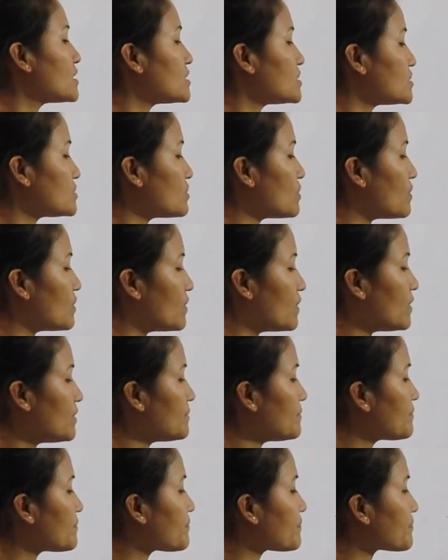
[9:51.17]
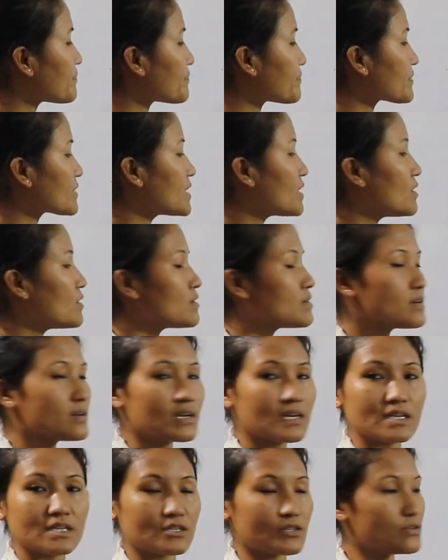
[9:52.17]
So,
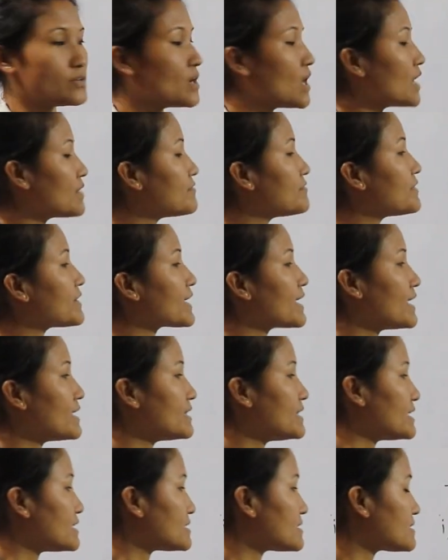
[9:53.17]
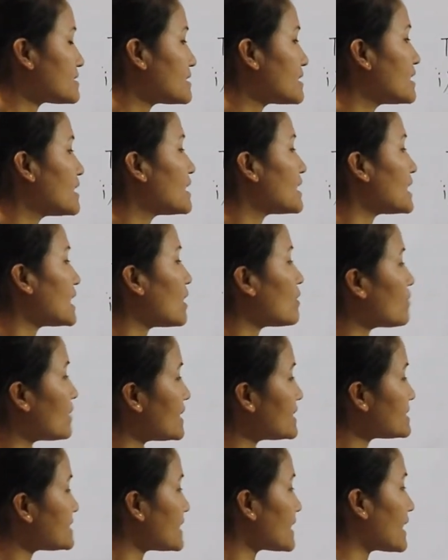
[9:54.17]
do not forget this. Now
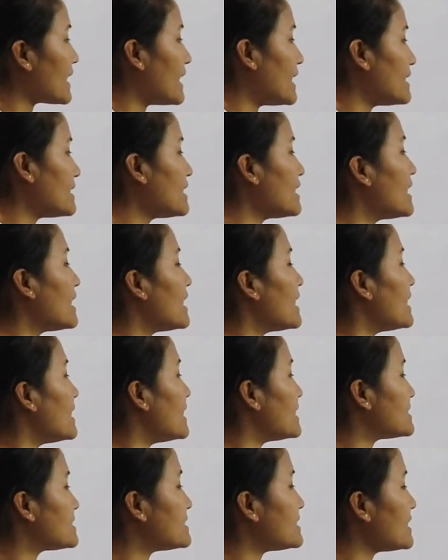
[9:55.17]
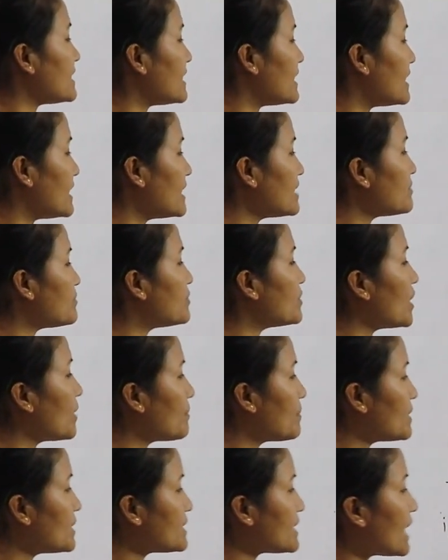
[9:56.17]
once again, let's see it.
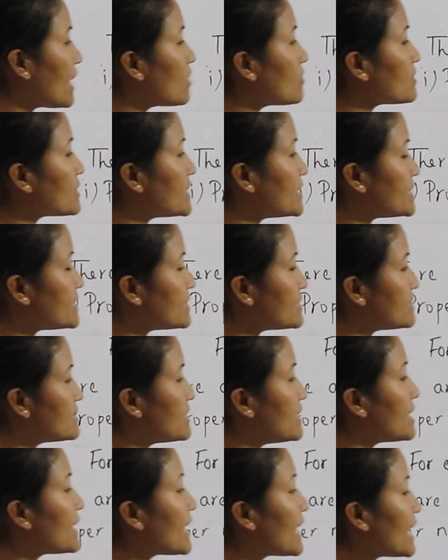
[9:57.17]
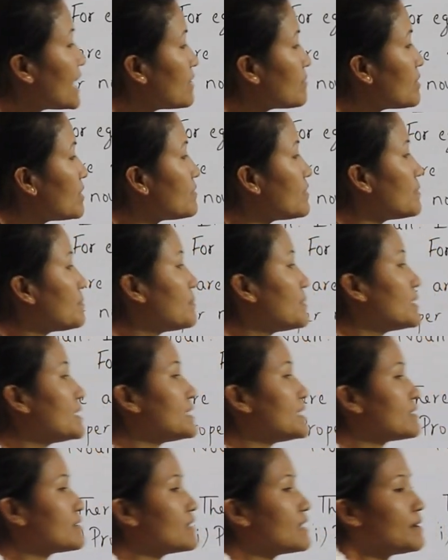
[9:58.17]
Proper noun, it is the name of a
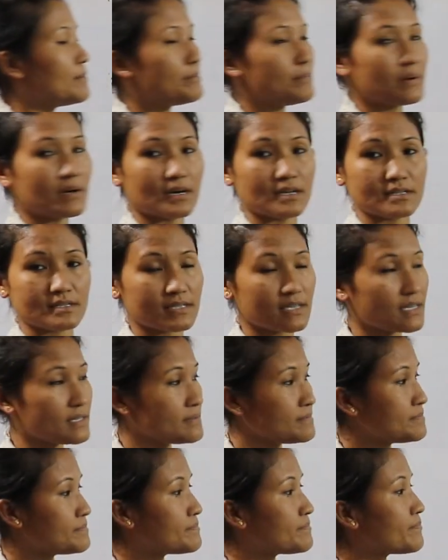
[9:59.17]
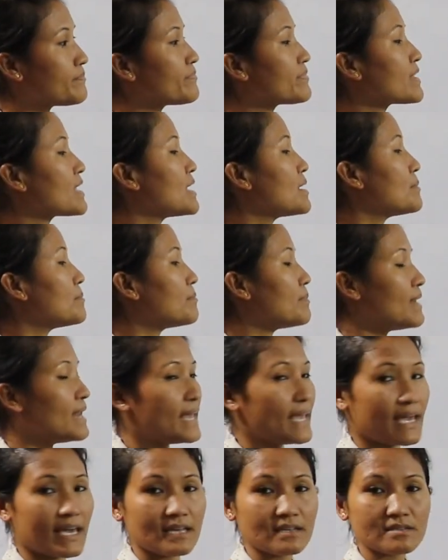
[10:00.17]
particular person,
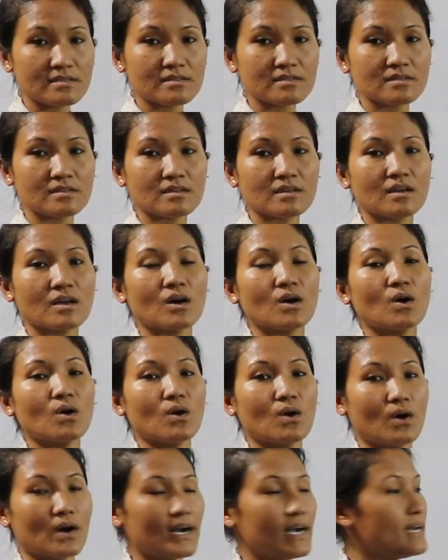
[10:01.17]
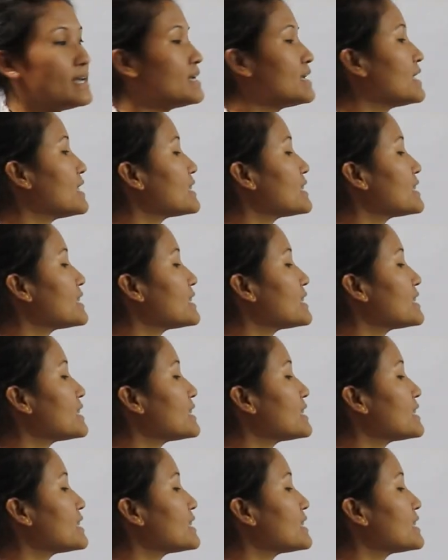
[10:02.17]
place or